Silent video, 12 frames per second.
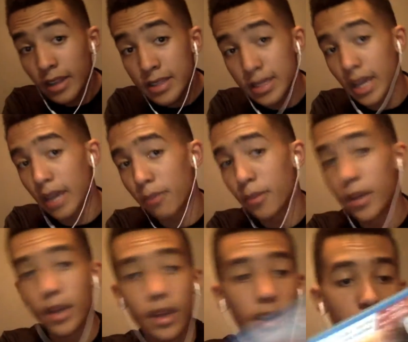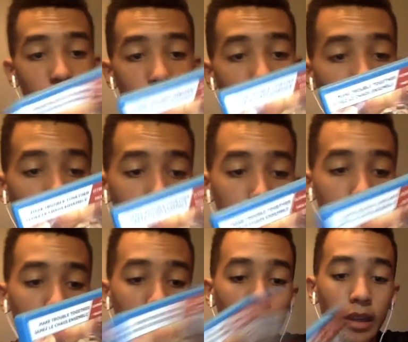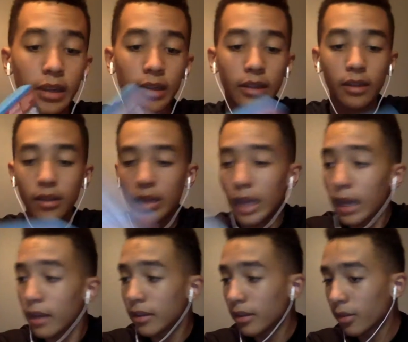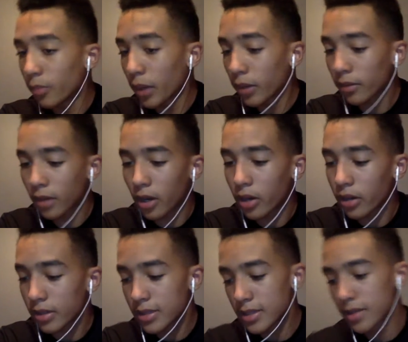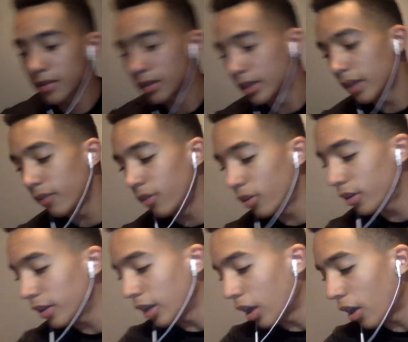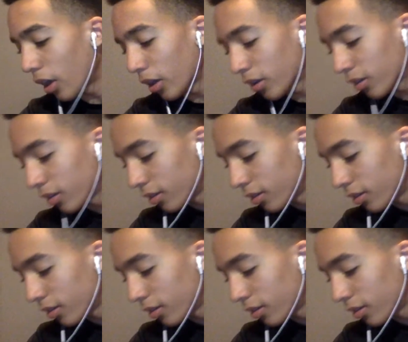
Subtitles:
this game. And yeah, it's about cars. If you're into cars,